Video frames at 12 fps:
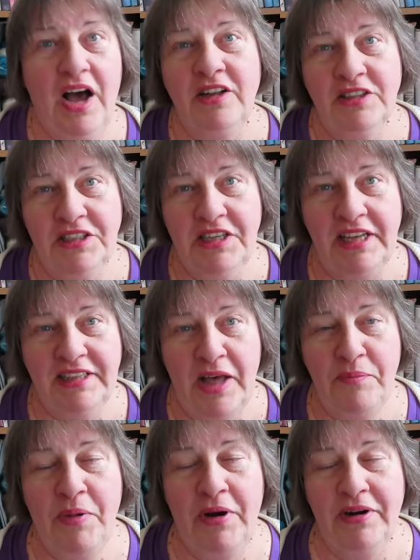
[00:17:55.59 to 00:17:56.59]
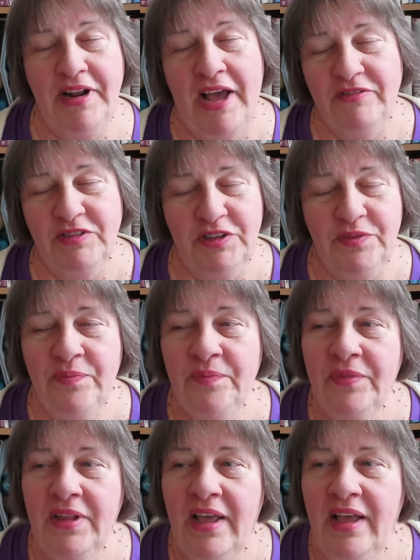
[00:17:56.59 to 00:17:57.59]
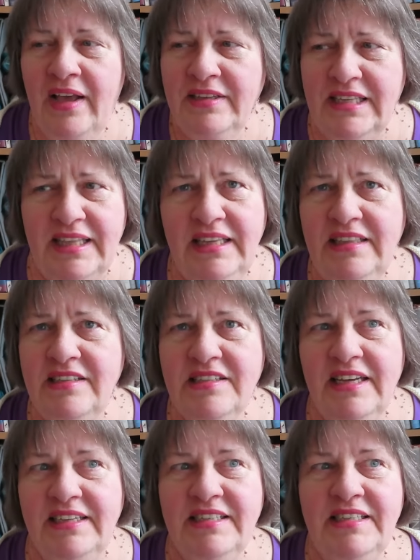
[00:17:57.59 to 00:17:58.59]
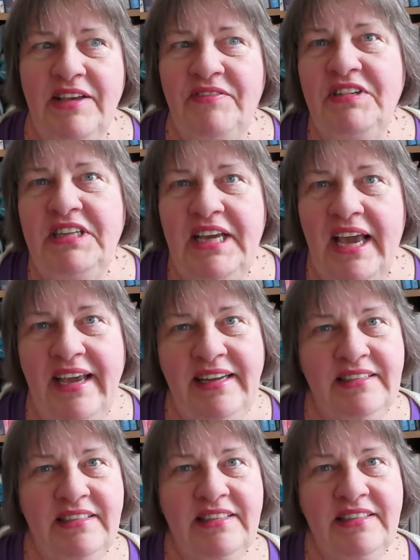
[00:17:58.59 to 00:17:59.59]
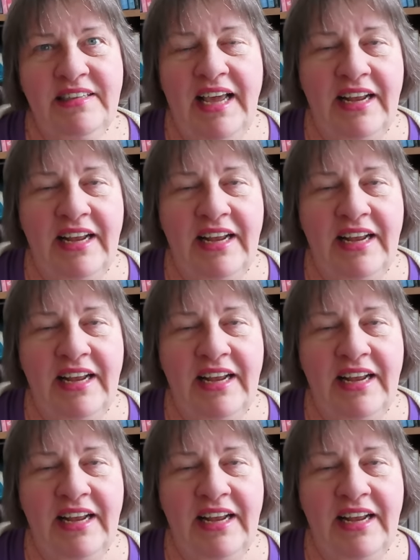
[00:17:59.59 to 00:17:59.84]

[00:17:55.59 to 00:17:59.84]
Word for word: I'll decide that part after. I think there's like seventy-eight